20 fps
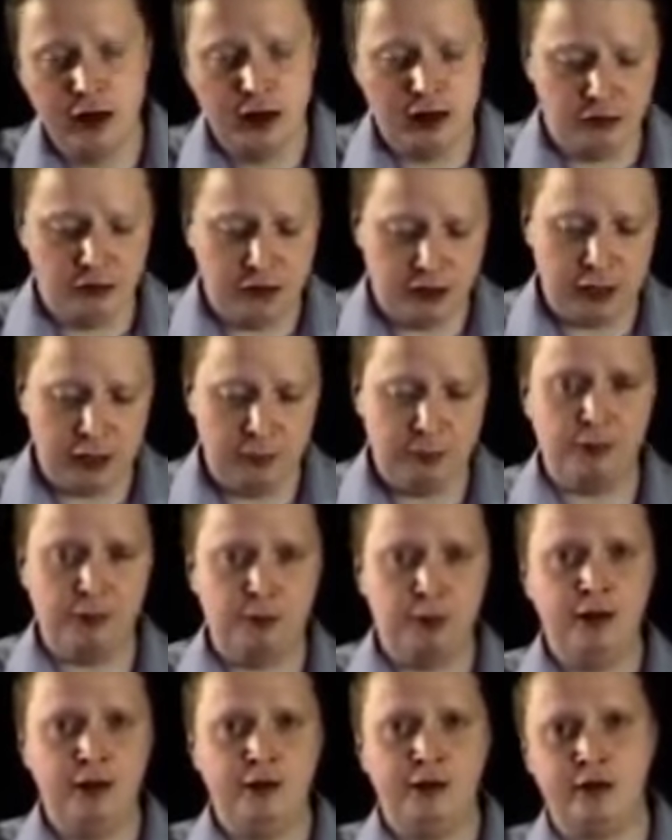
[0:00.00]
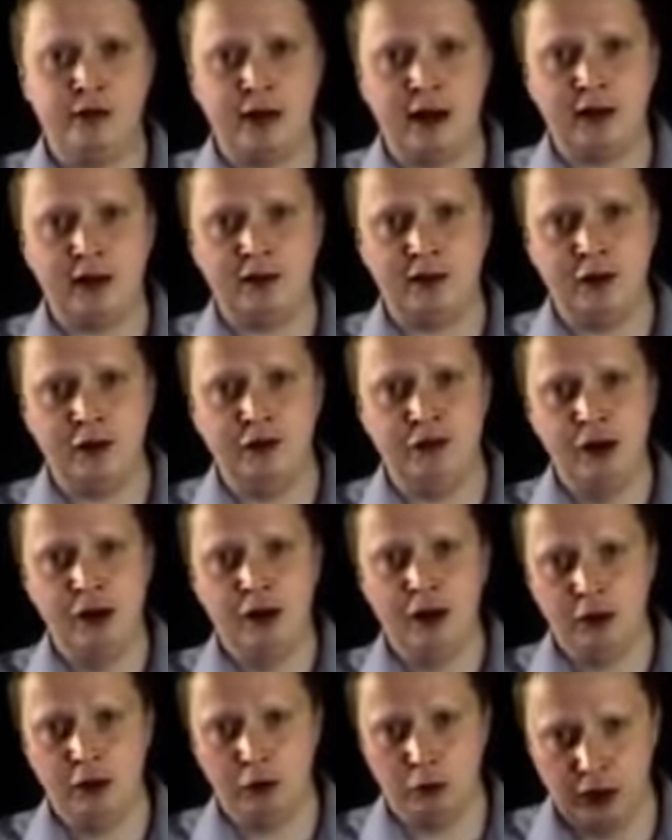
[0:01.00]
If he can keep his pieces active,
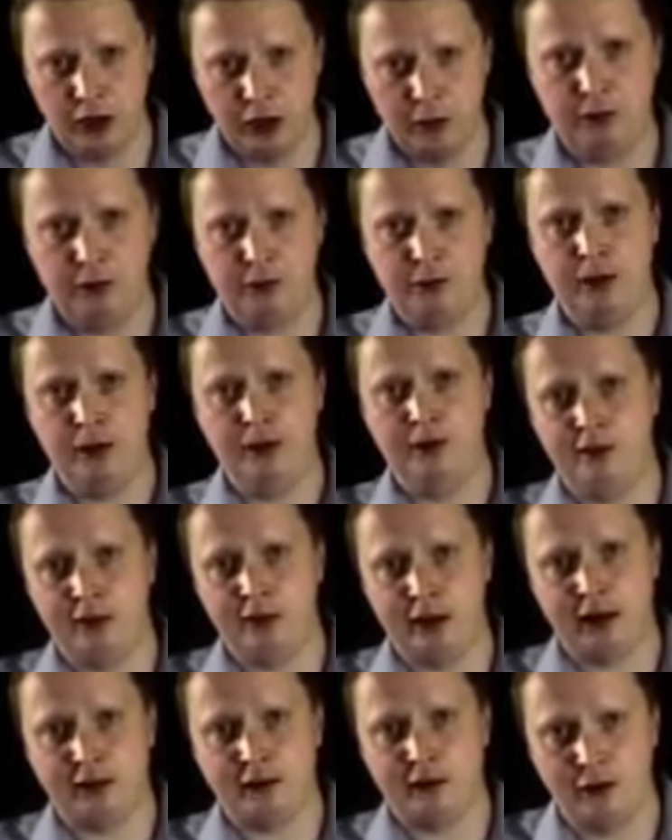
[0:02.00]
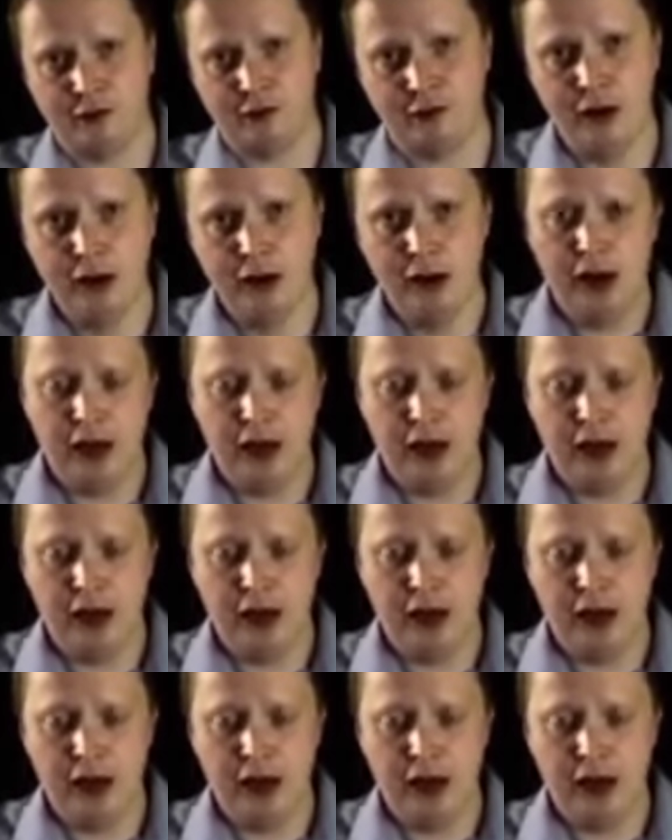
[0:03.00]
he will keep his pieces active.